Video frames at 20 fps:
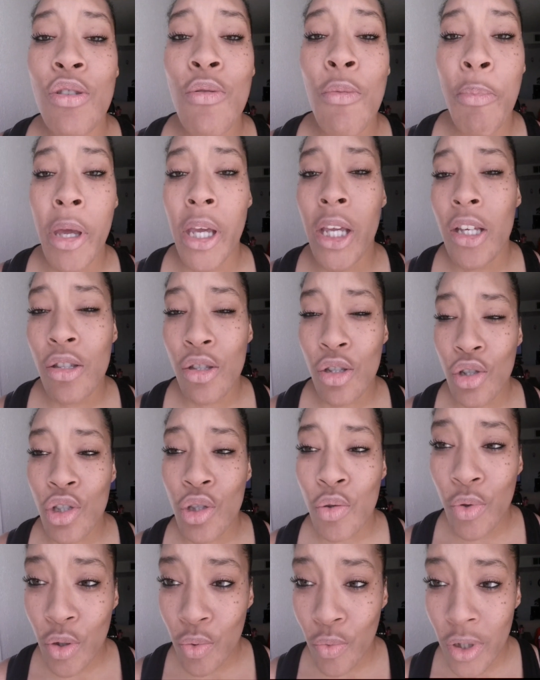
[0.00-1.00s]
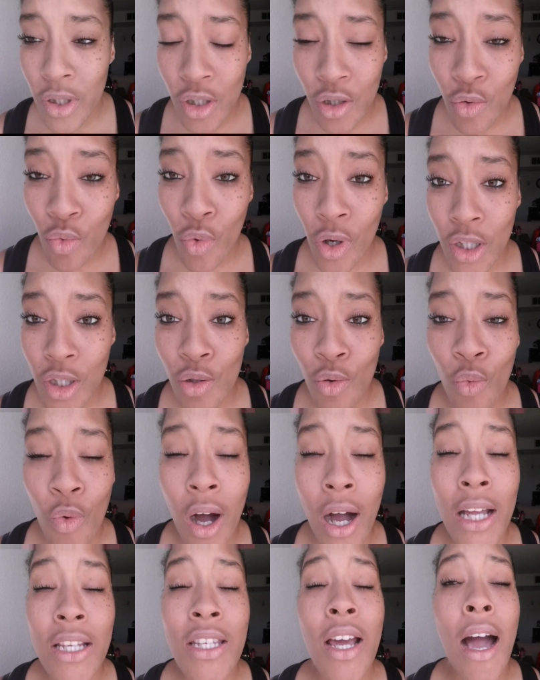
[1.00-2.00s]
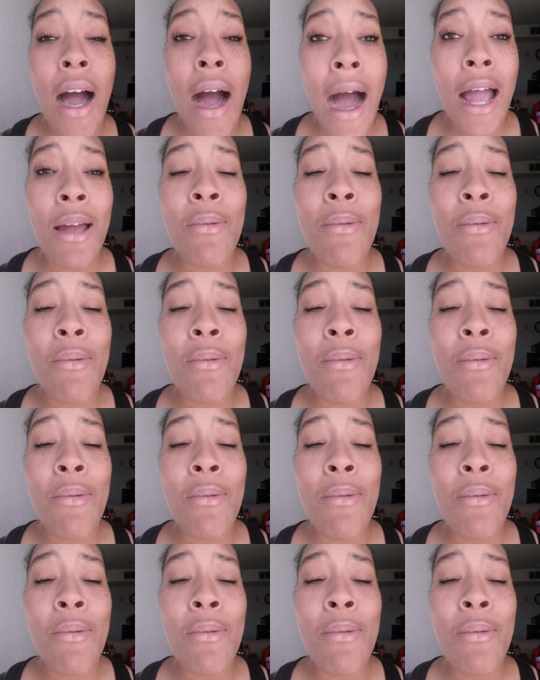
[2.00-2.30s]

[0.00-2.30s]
but you pick and choose which ones you want to watch.